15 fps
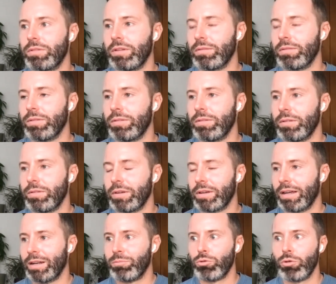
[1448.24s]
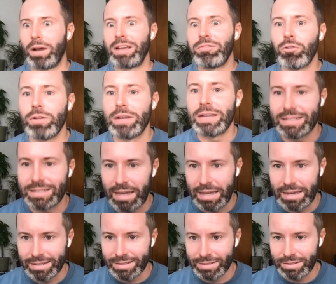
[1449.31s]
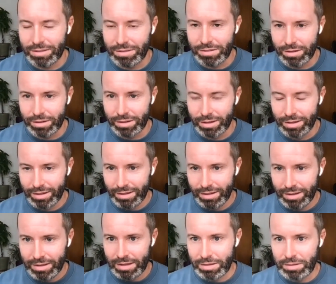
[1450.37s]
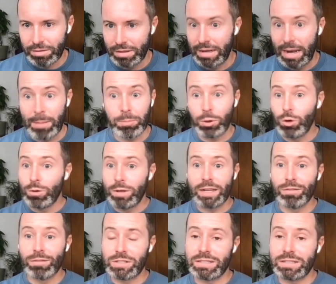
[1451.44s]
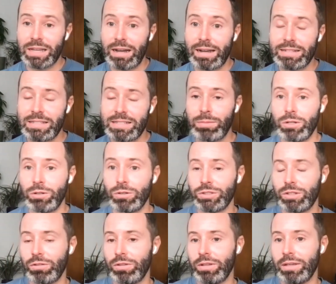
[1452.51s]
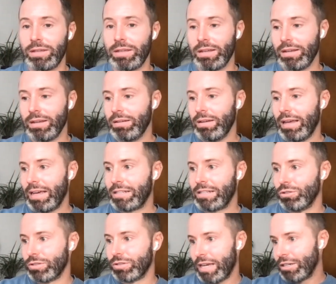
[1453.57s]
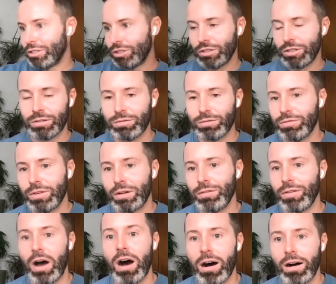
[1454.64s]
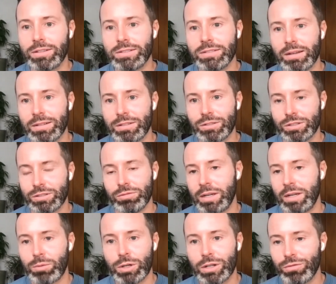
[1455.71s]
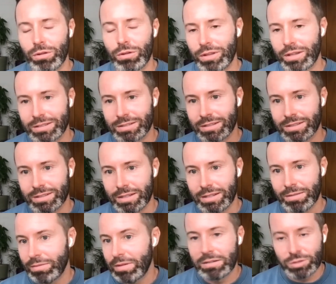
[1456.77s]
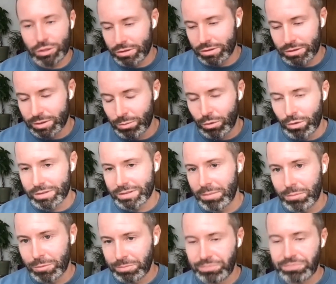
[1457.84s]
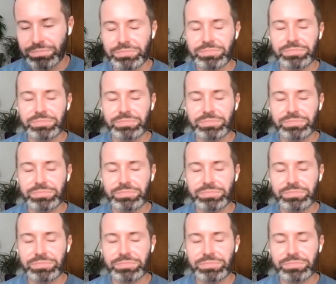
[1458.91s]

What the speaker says: kind of bravery it takes, and the lampooning of society, but also the exaltation of art. So it's just a really beautiful thing to see, just as a small example.